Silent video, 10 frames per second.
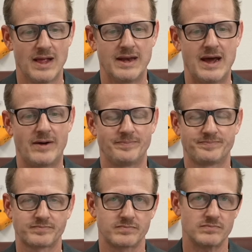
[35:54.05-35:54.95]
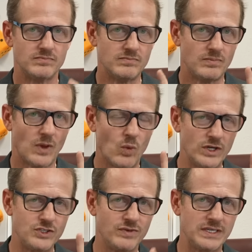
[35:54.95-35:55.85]
Now,
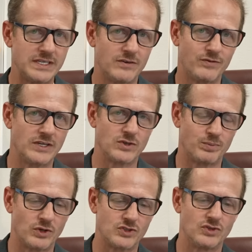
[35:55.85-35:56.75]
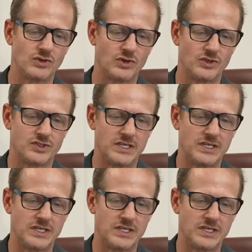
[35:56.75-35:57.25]
once you've identified your personal goals,